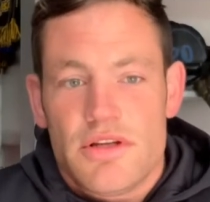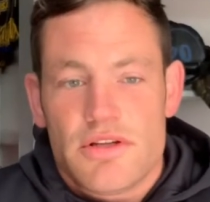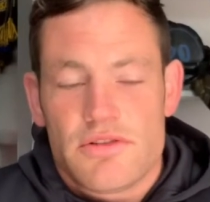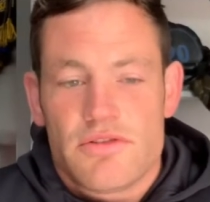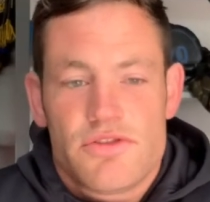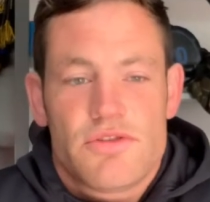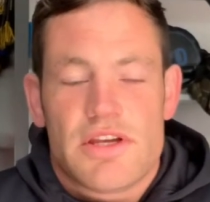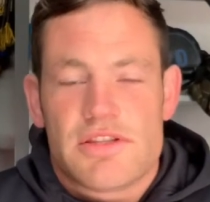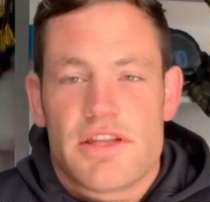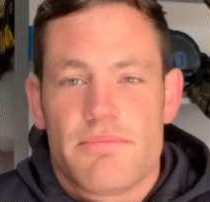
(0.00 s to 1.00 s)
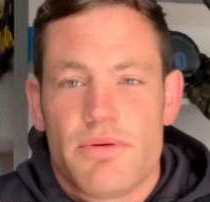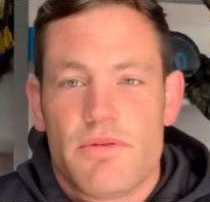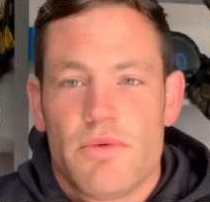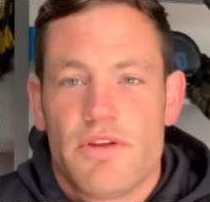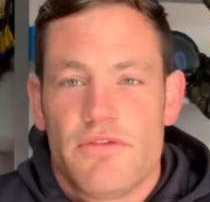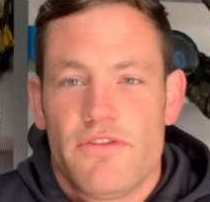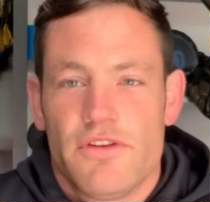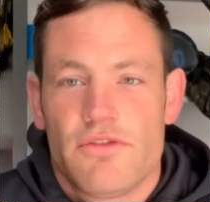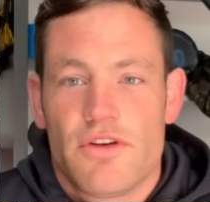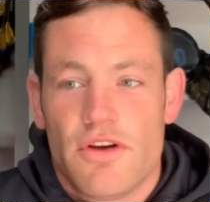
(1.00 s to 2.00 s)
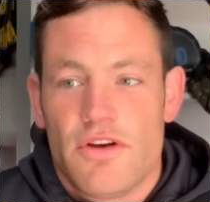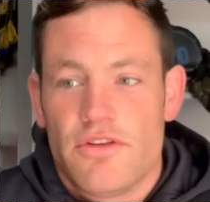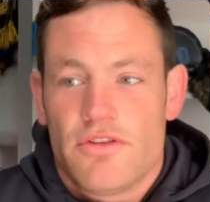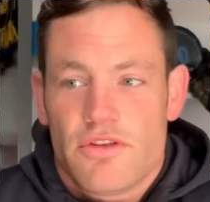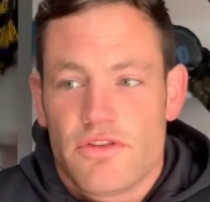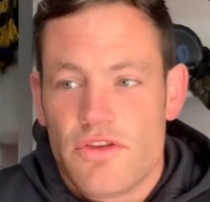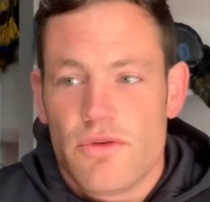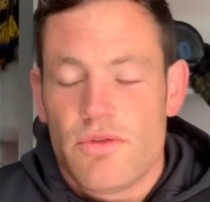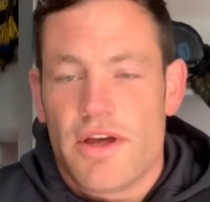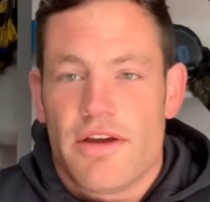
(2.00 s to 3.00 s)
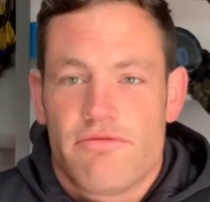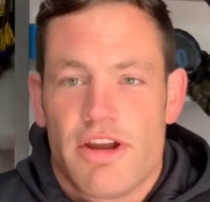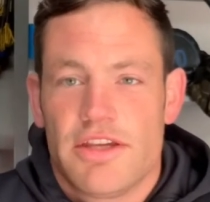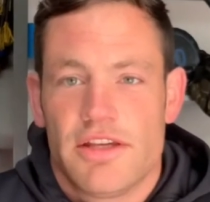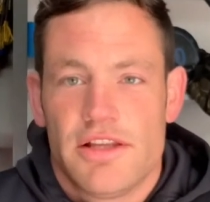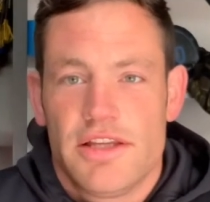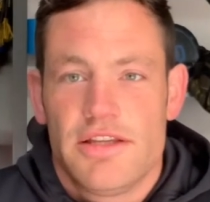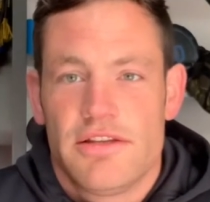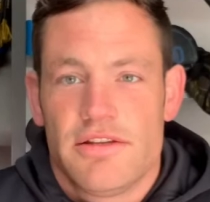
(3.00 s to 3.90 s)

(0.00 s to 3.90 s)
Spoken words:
As long as you get to that point where you feel good and do that regularly,